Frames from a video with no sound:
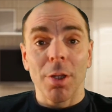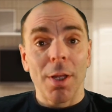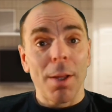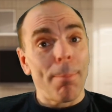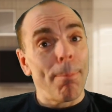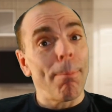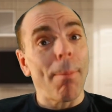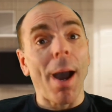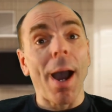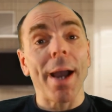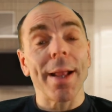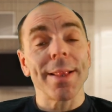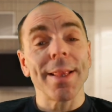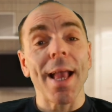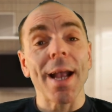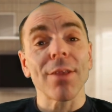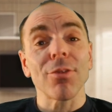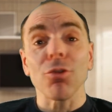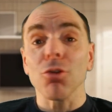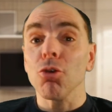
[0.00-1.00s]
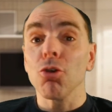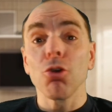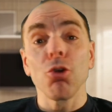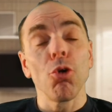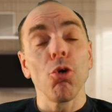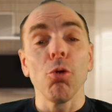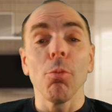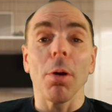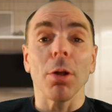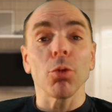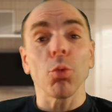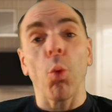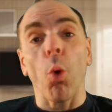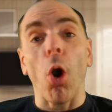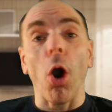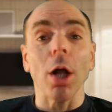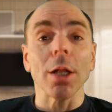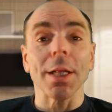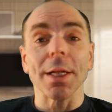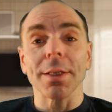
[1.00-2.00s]
my next human
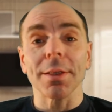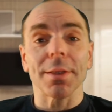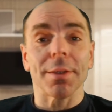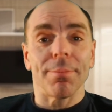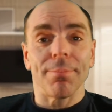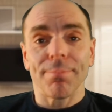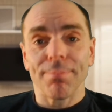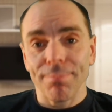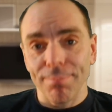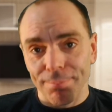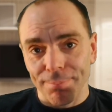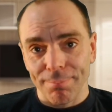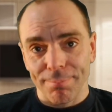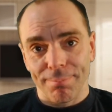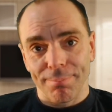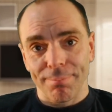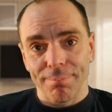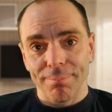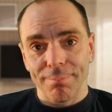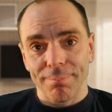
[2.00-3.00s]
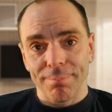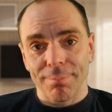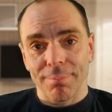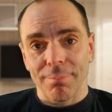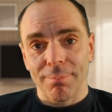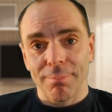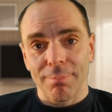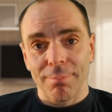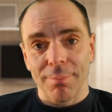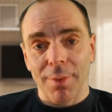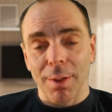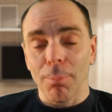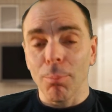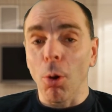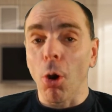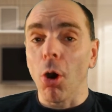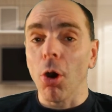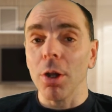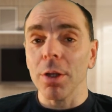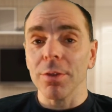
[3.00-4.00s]
wallet.
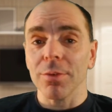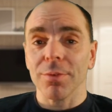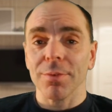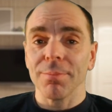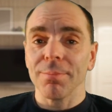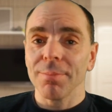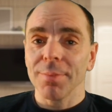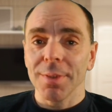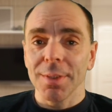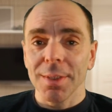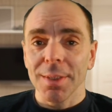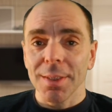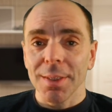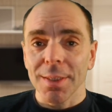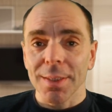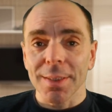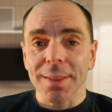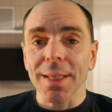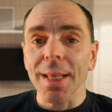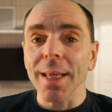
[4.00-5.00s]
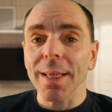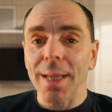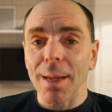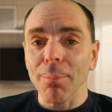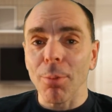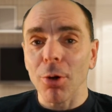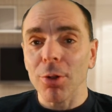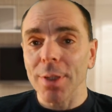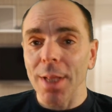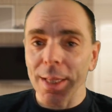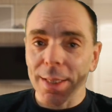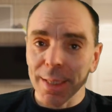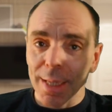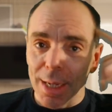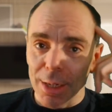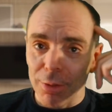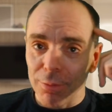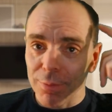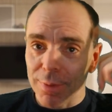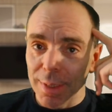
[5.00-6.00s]
Boys, think about that
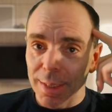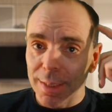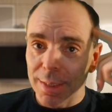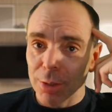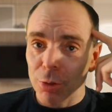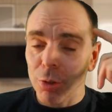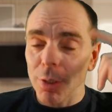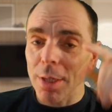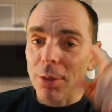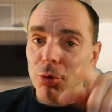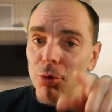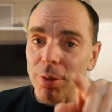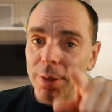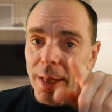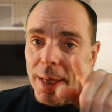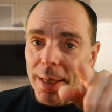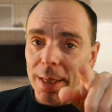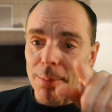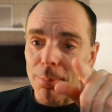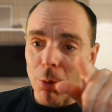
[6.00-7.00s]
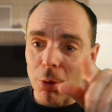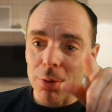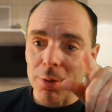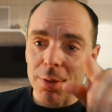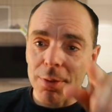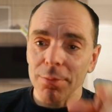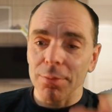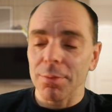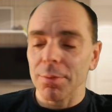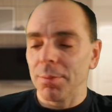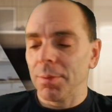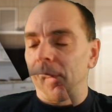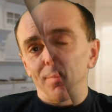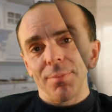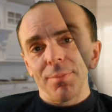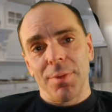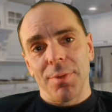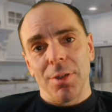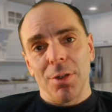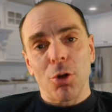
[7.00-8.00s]
kind of thing. You need to think about this.
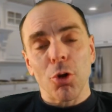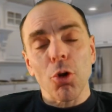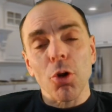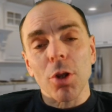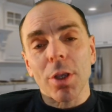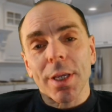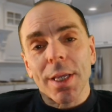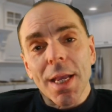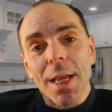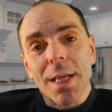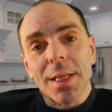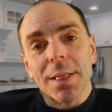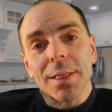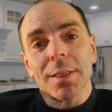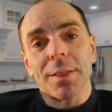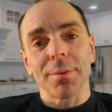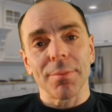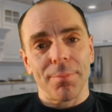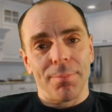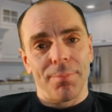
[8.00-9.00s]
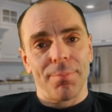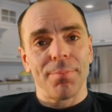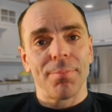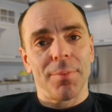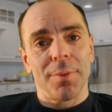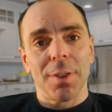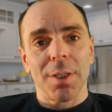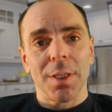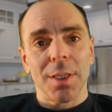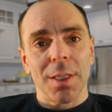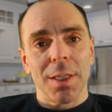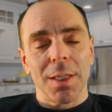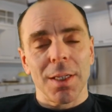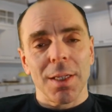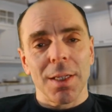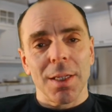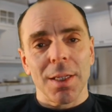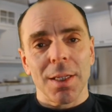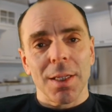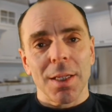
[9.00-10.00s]
Her kid,
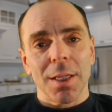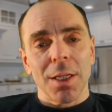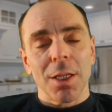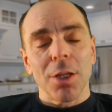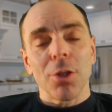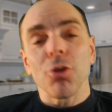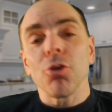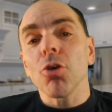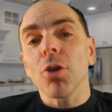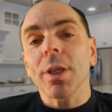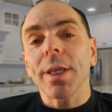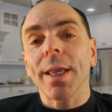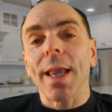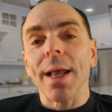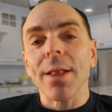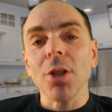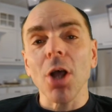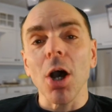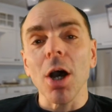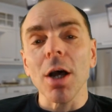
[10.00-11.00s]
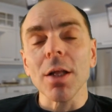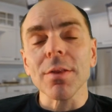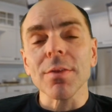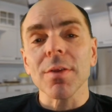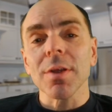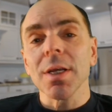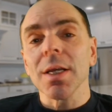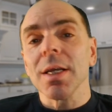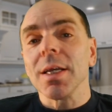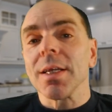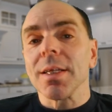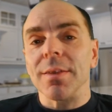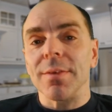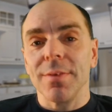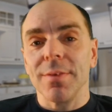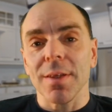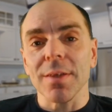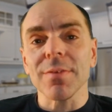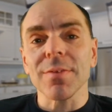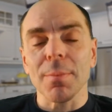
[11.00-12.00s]
you cannot
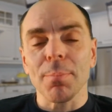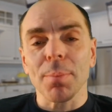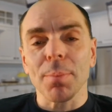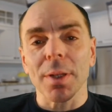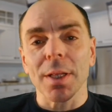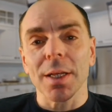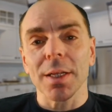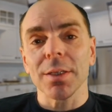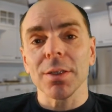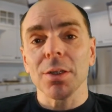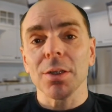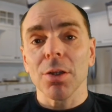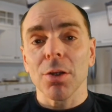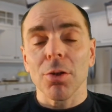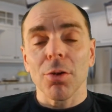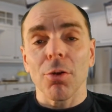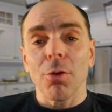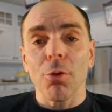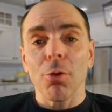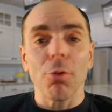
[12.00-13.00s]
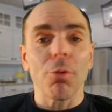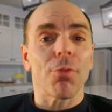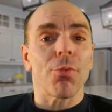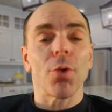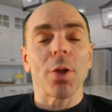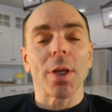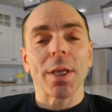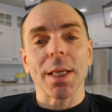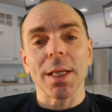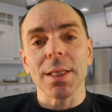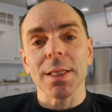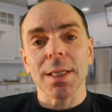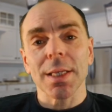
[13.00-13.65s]
discipline her freaking